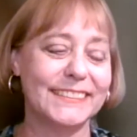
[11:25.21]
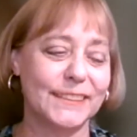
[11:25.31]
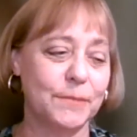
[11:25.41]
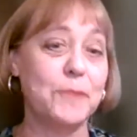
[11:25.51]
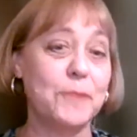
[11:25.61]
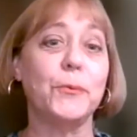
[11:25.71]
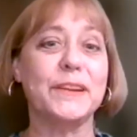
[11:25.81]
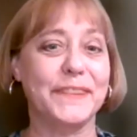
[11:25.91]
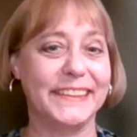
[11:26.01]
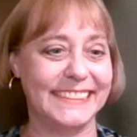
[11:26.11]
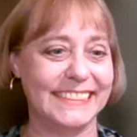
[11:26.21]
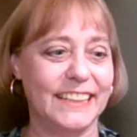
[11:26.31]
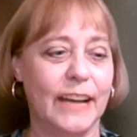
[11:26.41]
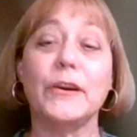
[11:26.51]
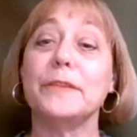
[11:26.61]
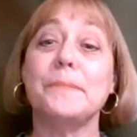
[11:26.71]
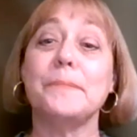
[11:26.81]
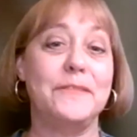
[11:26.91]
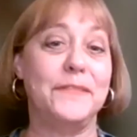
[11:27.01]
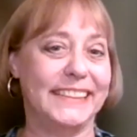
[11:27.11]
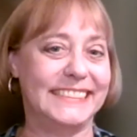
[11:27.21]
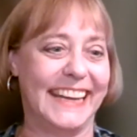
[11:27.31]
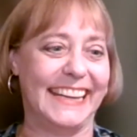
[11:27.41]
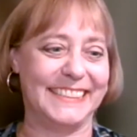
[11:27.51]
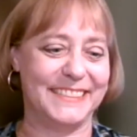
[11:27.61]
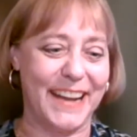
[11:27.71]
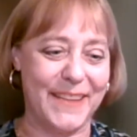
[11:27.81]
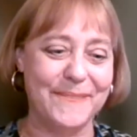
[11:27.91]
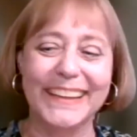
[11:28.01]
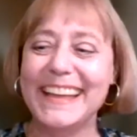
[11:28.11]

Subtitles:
my boyfriend at the time, well, my fiance at the time,